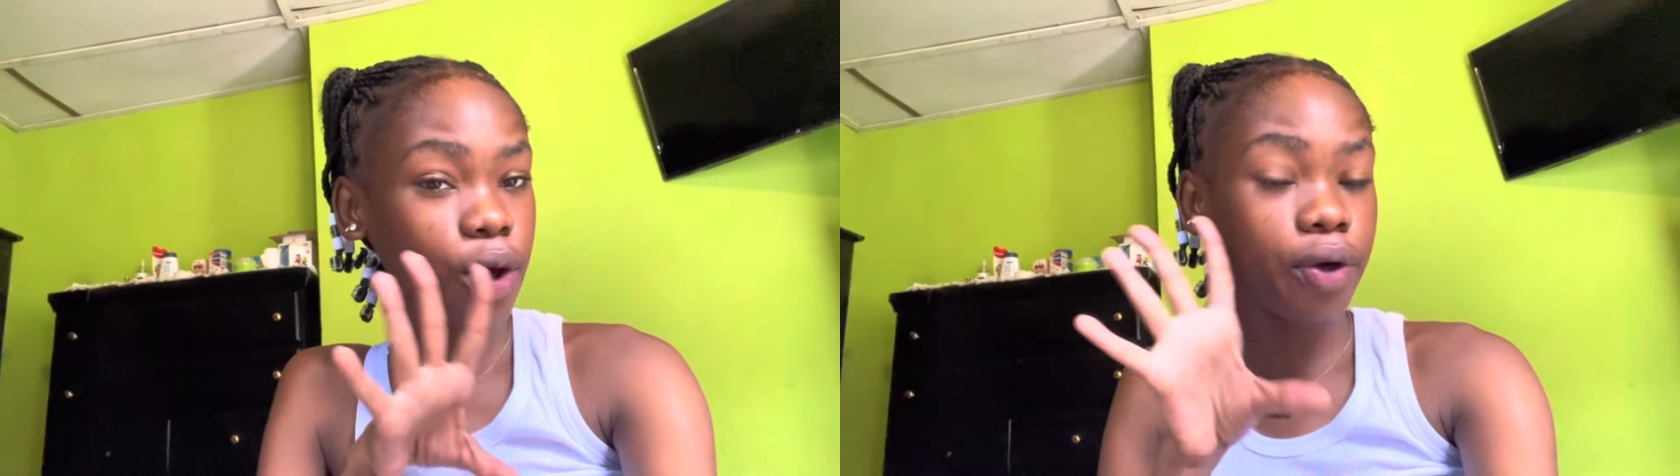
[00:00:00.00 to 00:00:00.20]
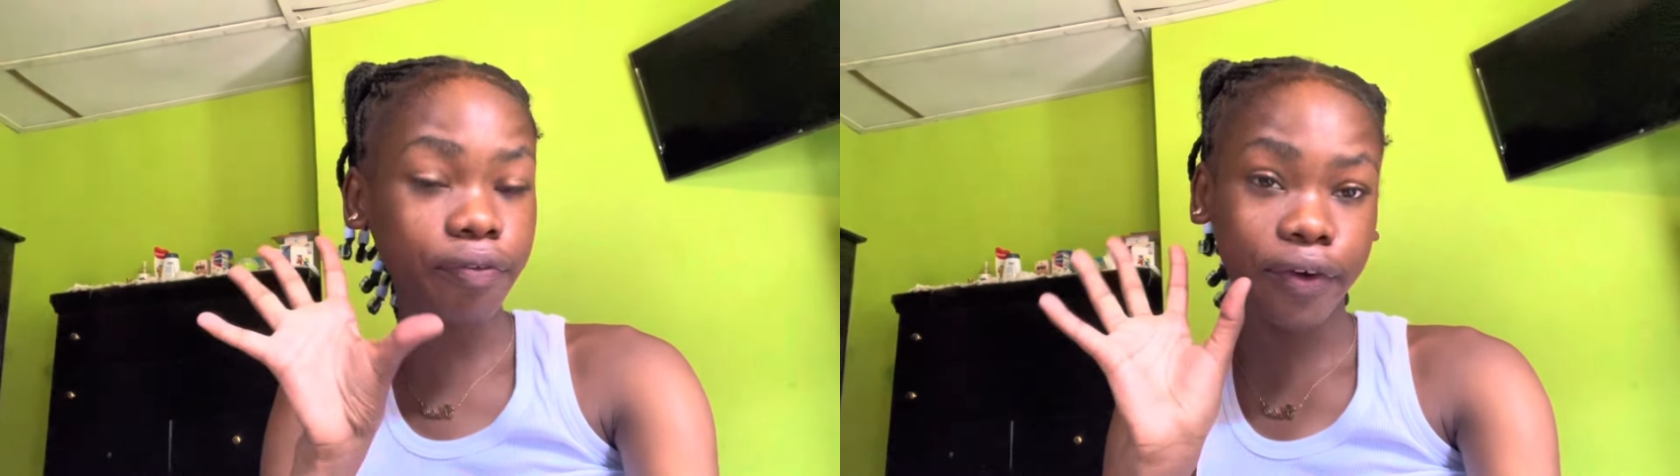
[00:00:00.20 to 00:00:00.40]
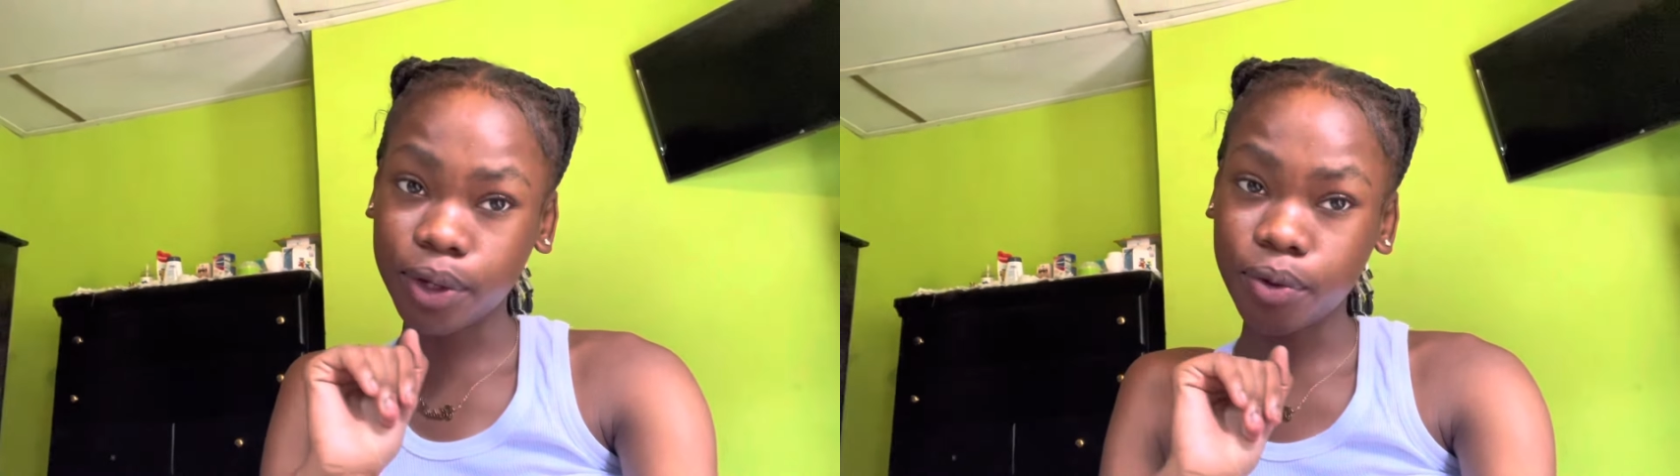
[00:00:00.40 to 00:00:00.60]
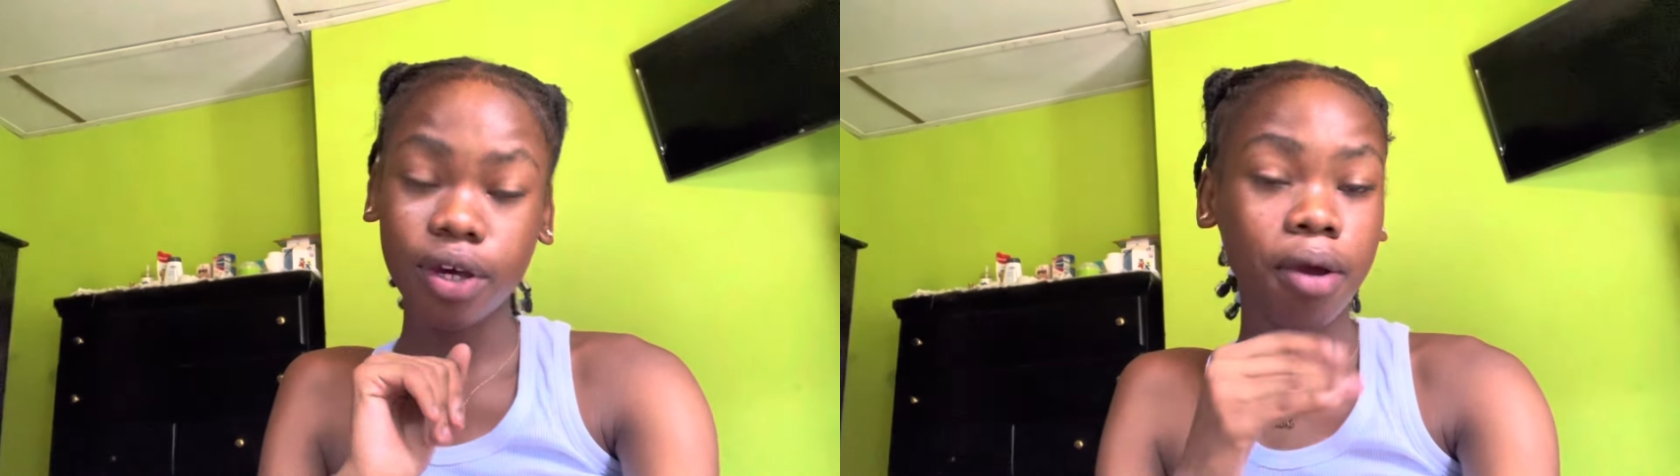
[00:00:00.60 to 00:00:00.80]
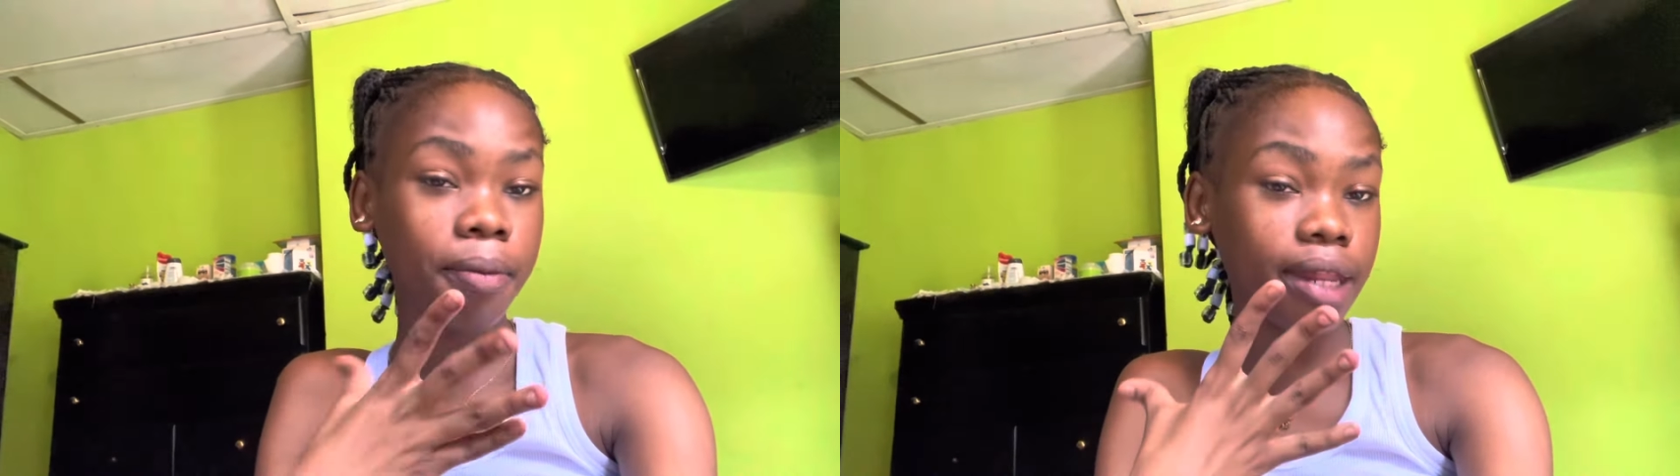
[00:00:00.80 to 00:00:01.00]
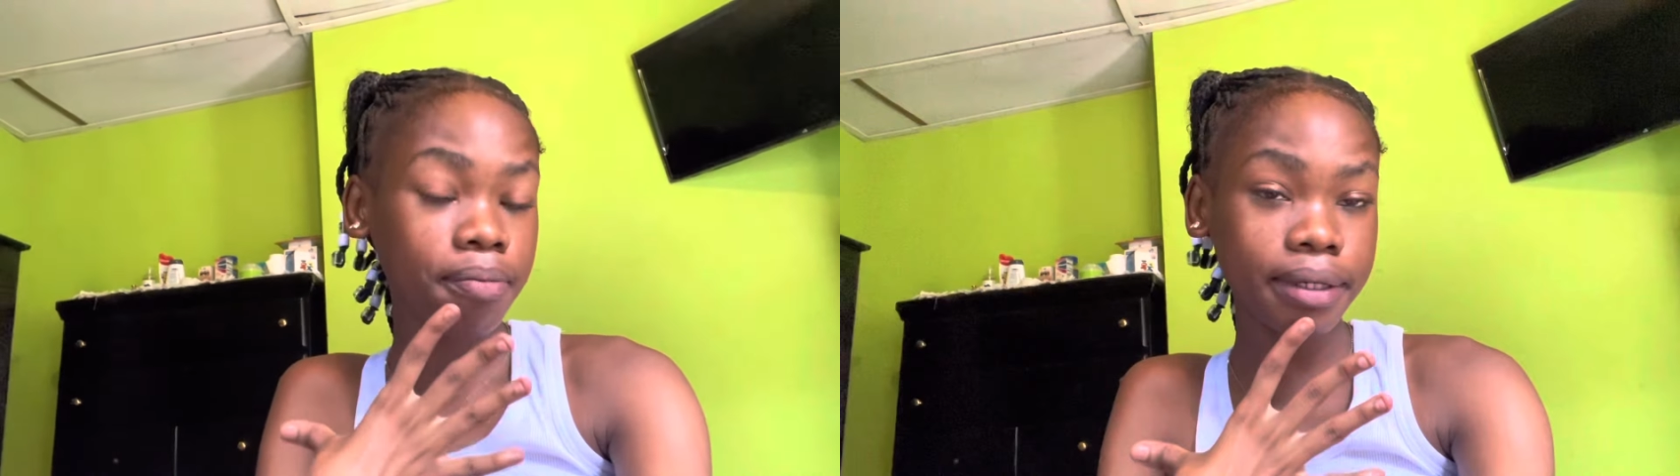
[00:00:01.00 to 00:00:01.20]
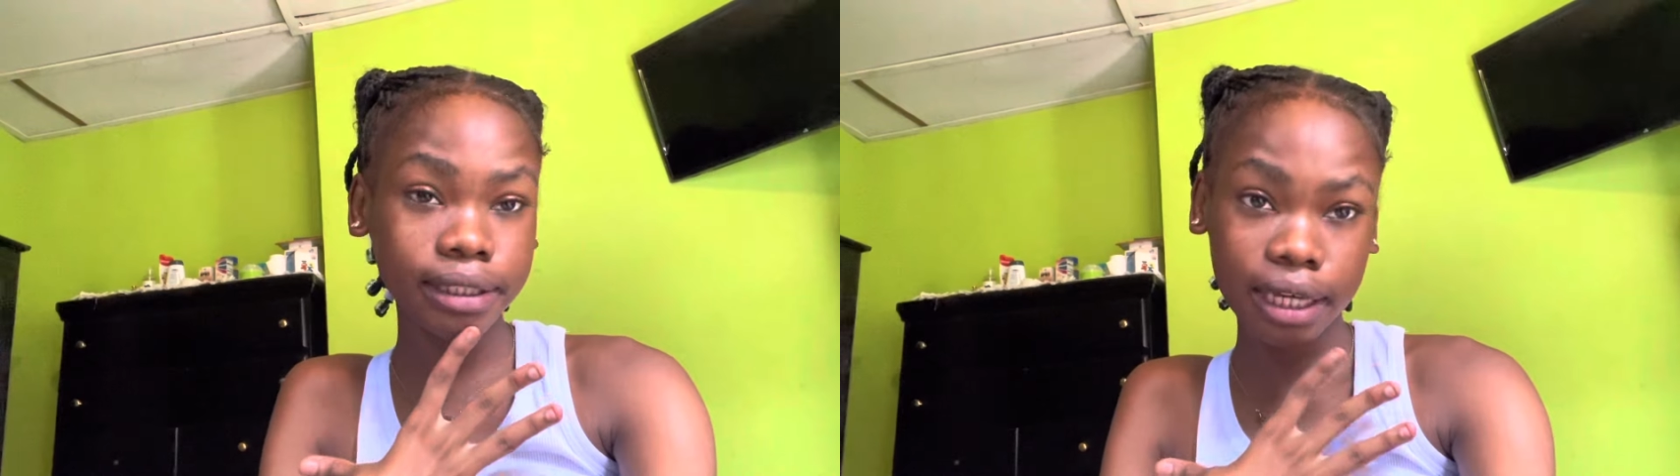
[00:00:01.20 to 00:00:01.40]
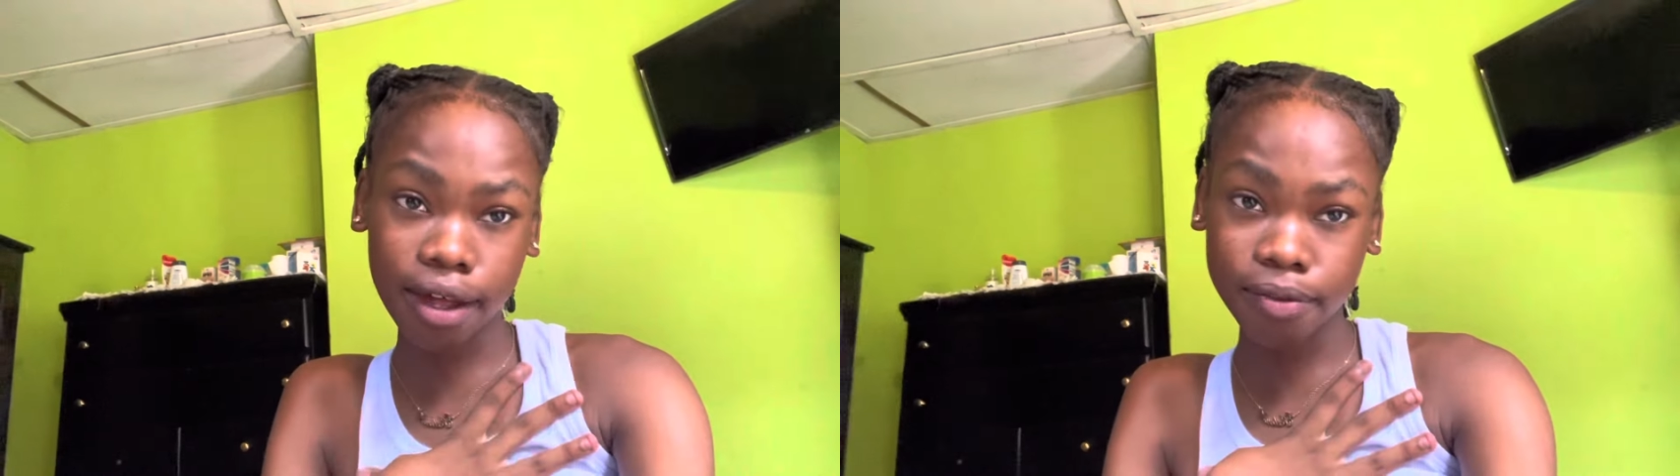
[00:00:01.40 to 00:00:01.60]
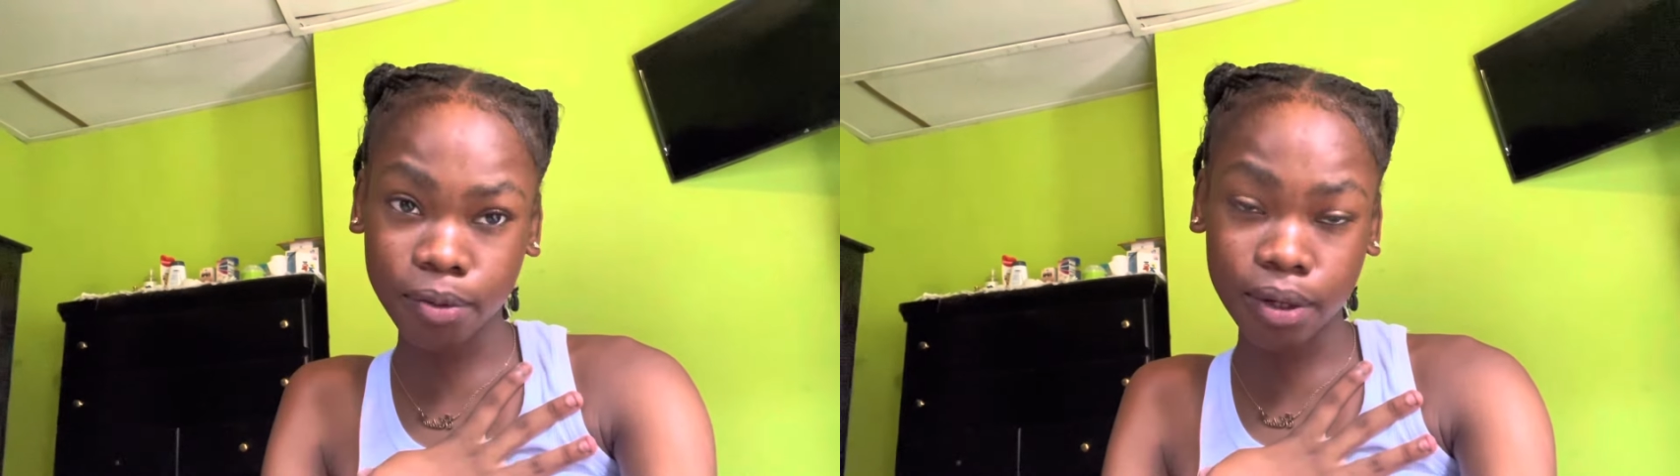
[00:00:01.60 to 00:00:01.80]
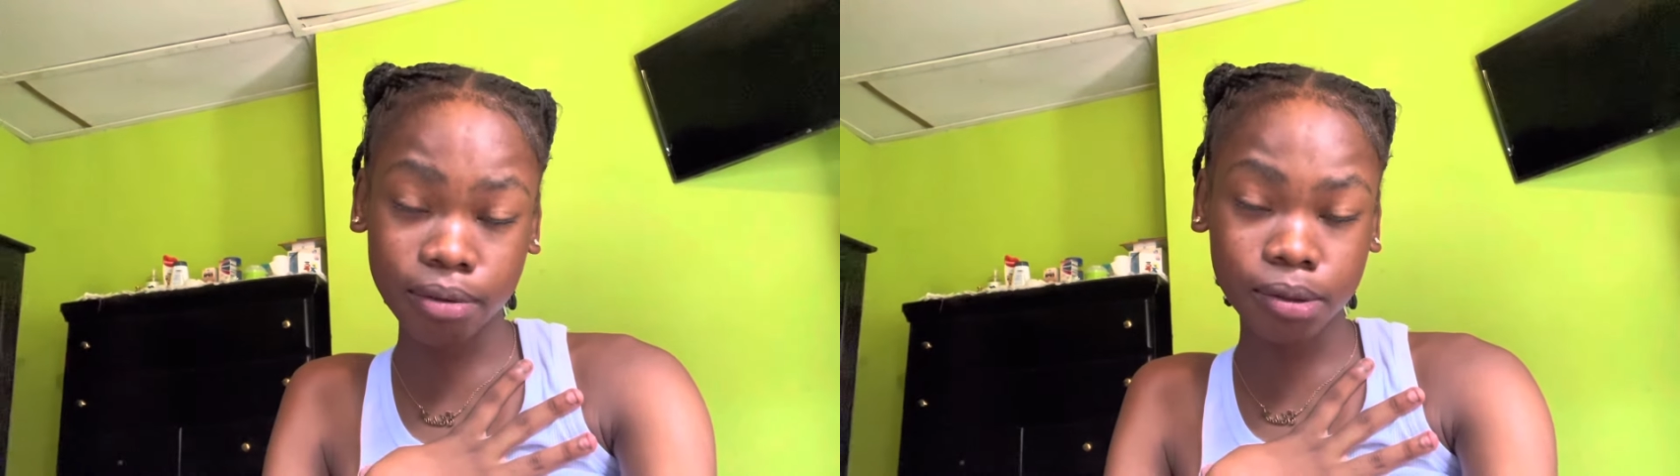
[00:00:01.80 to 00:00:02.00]
If you're new here, my name is Kelvia.
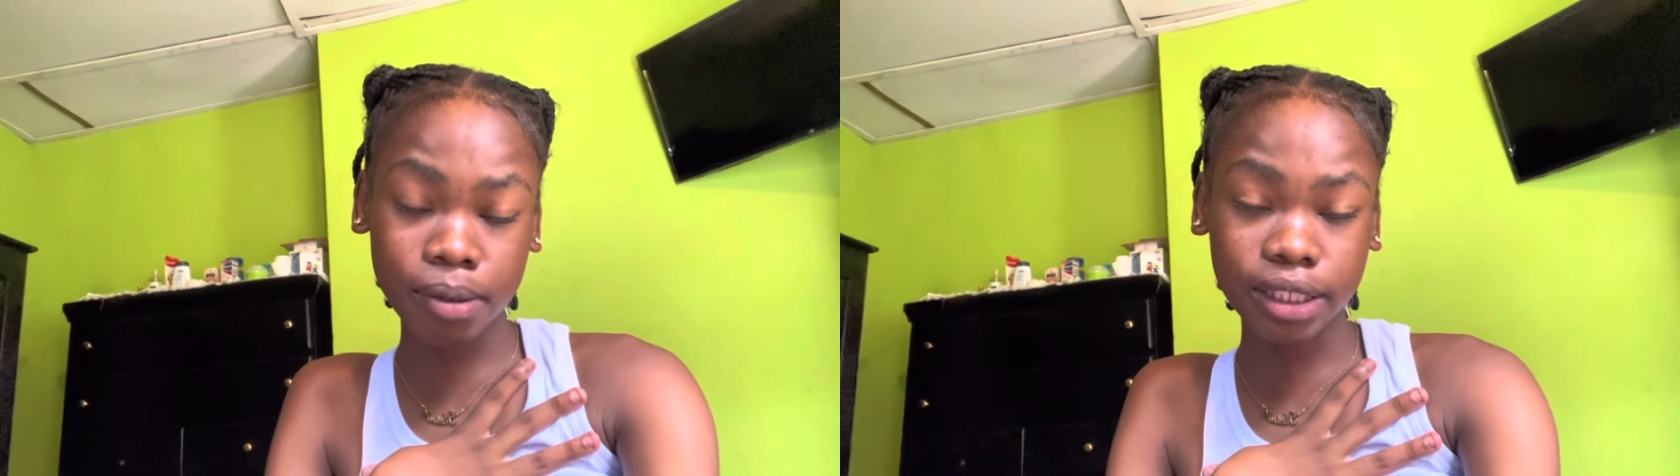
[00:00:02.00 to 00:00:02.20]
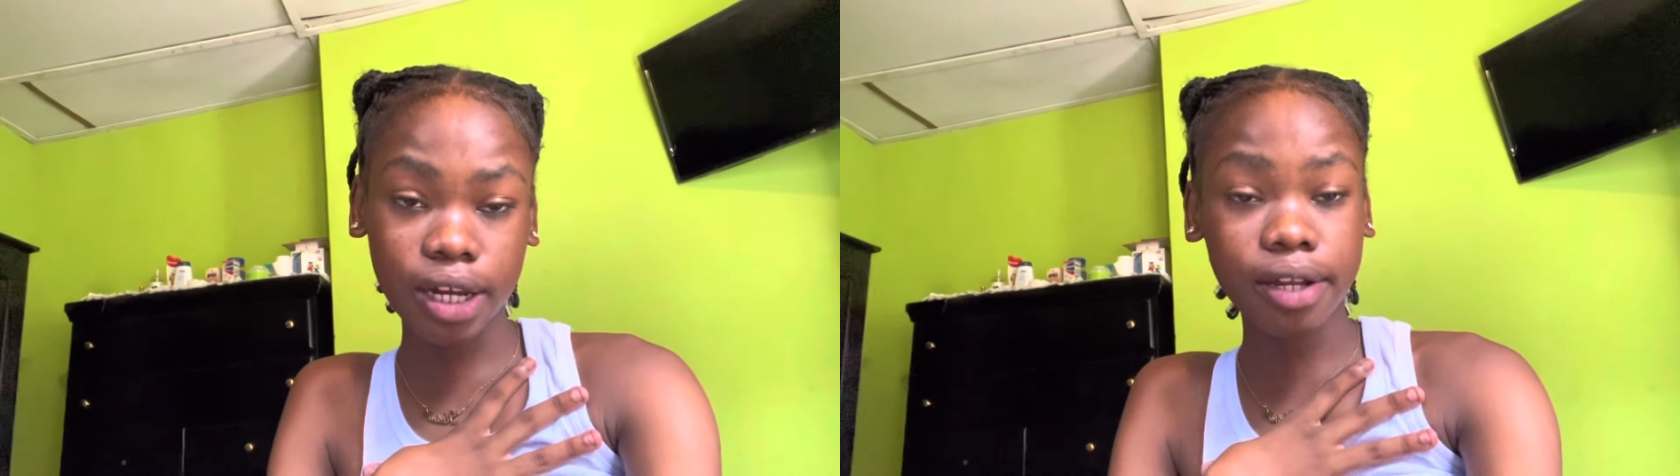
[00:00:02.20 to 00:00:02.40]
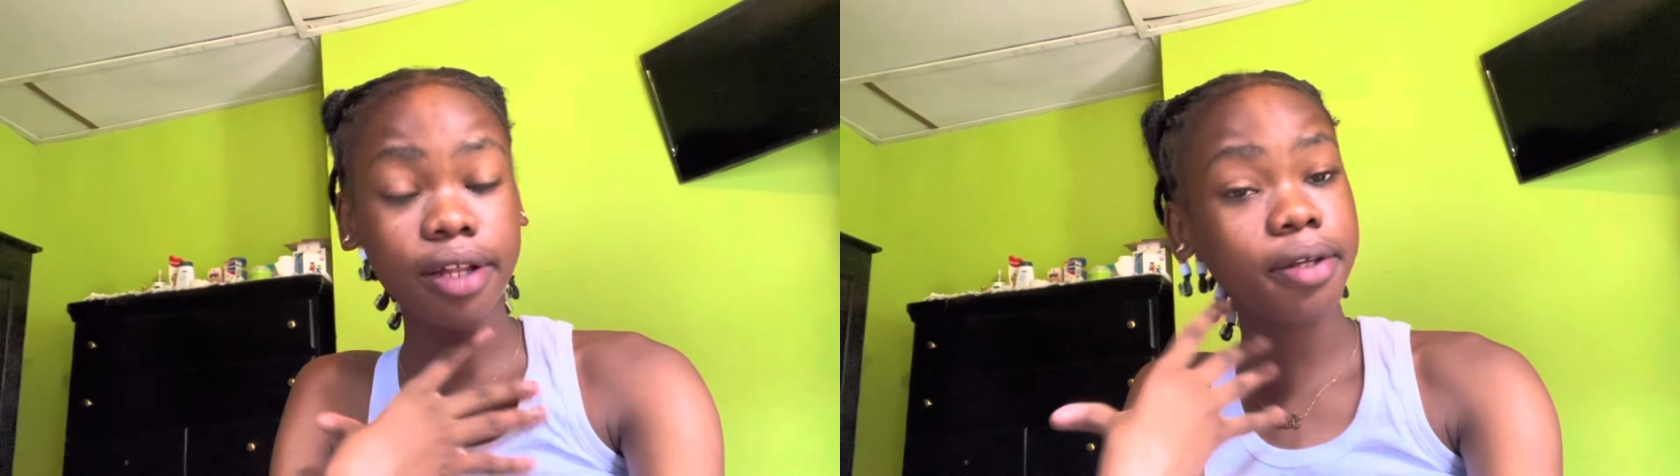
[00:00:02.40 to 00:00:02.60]
Welcome to my channel.